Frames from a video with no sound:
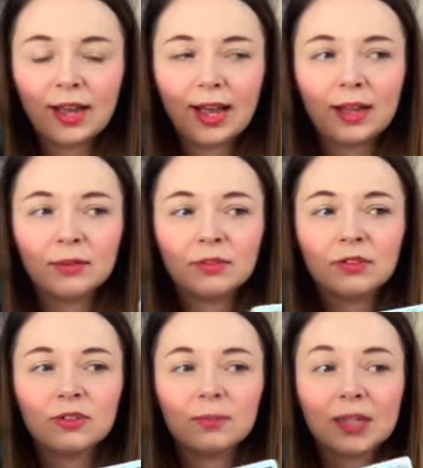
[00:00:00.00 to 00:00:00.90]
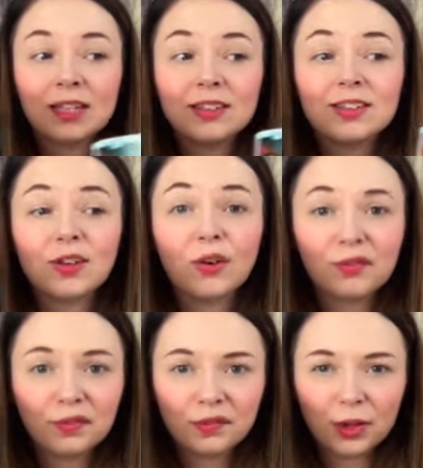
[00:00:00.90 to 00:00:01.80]
And because it's
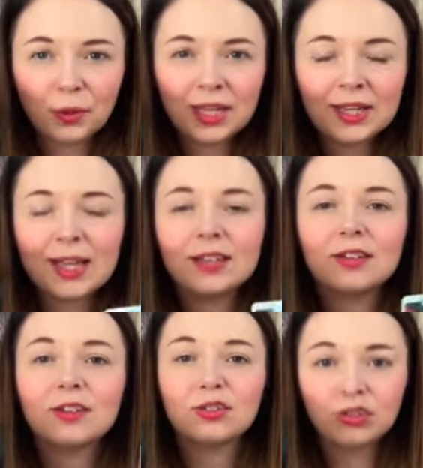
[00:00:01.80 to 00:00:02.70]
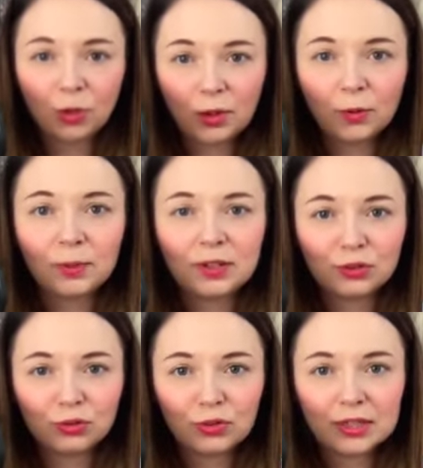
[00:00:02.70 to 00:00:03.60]
overflowing, it's showing up in your
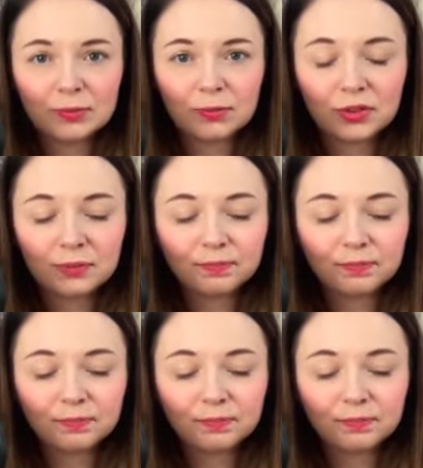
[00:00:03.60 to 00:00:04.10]
dreams.